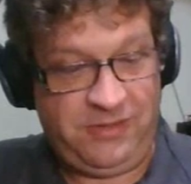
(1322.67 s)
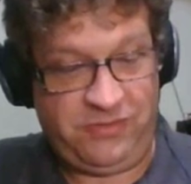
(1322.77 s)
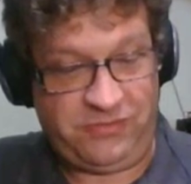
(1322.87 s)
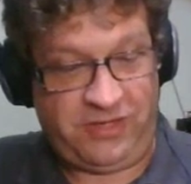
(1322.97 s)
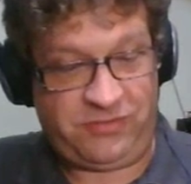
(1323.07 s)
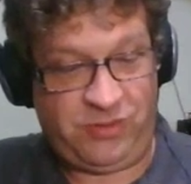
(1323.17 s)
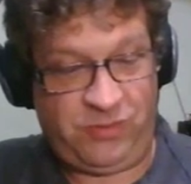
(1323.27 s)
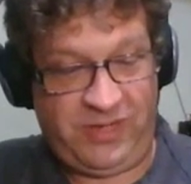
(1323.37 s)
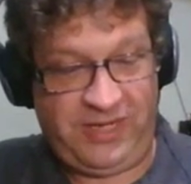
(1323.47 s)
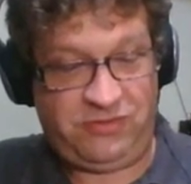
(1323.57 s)
There's also a
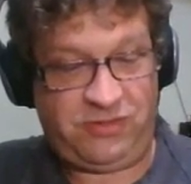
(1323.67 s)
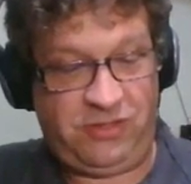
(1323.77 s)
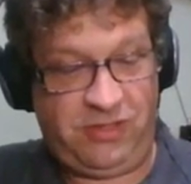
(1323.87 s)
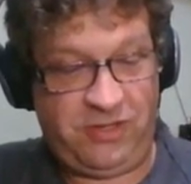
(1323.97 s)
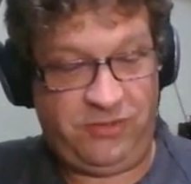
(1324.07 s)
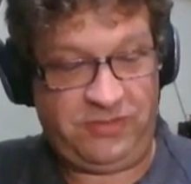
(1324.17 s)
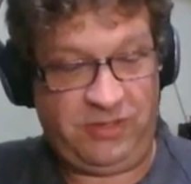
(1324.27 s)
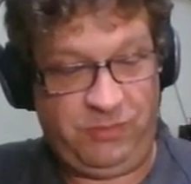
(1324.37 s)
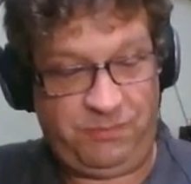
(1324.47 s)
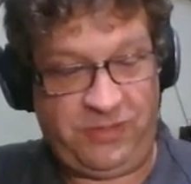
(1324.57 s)
range close
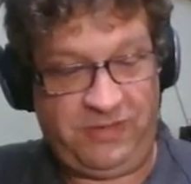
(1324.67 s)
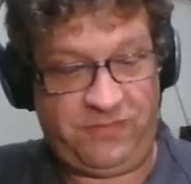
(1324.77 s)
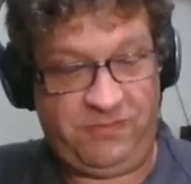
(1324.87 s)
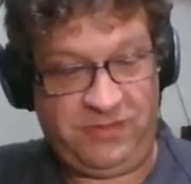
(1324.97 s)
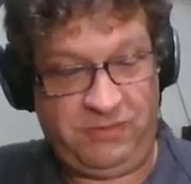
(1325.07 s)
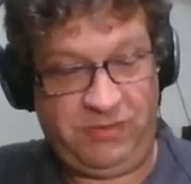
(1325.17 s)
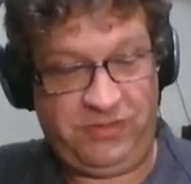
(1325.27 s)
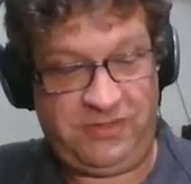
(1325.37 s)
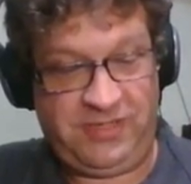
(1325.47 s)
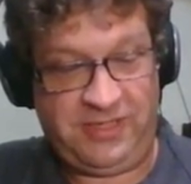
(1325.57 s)
that would print from 0
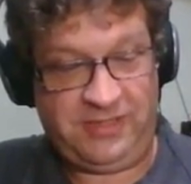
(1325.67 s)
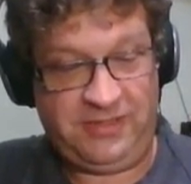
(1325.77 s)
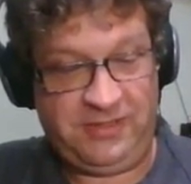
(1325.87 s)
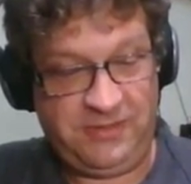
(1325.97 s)
to 10.